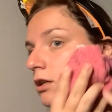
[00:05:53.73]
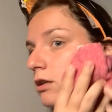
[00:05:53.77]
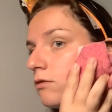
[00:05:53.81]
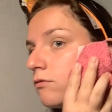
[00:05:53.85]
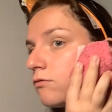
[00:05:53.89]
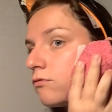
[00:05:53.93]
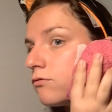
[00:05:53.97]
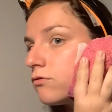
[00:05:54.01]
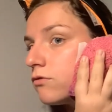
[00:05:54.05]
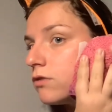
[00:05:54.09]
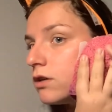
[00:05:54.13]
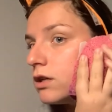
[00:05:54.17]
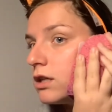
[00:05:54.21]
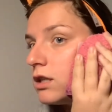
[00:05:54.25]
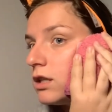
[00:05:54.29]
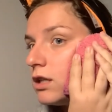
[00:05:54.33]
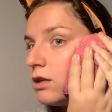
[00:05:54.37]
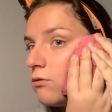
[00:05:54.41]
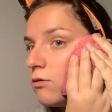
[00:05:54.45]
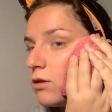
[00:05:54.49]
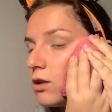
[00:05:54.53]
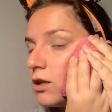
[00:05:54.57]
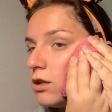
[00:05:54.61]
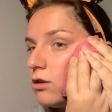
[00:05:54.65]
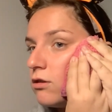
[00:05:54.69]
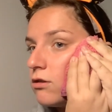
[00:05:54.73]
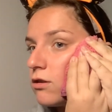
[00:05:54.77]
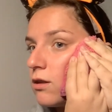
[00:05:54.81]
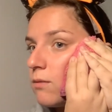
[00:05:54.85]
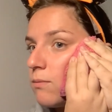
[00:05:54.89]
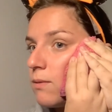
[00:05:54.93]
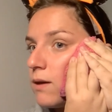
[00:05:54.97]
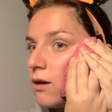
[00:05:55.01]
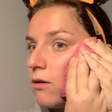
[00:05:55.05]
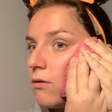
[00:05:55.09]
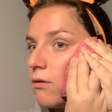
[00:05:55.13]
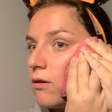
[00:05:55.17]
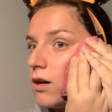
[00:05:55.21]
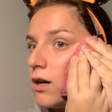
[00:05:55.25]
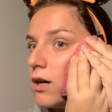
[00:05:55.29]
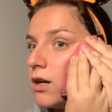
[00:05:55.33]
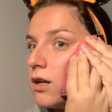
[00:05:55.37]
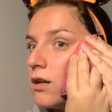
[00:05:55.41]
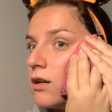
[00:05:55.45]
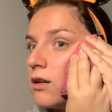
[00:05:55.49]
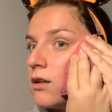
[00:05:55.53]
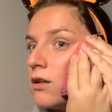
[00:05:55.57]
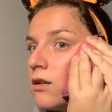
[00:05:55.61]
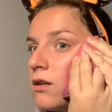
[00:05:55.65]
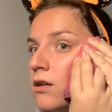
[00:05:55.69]
And hold it until
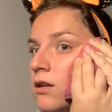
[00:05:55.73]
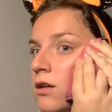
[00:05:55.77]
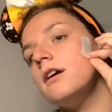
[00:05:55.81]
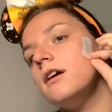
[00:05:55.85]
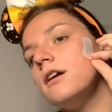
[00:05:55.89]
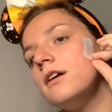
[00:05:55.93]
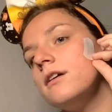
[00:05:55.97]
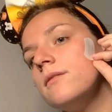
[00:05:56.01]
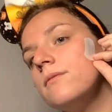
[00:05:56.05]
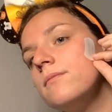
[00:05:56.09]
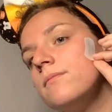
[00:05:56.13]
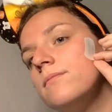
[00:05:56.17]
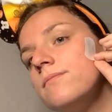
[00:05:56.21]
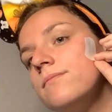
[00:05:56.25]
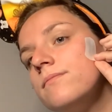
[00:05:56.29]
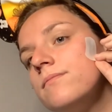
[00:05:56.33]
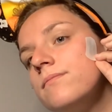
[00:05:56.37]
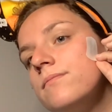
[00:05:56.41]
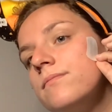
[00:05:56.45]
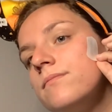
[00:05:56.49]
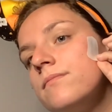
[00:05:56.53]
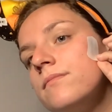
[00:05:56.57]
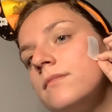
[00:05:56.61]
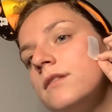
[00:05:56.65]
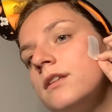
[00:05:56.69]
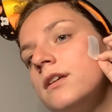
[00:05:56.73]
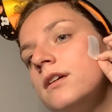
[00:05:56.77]
it adheres.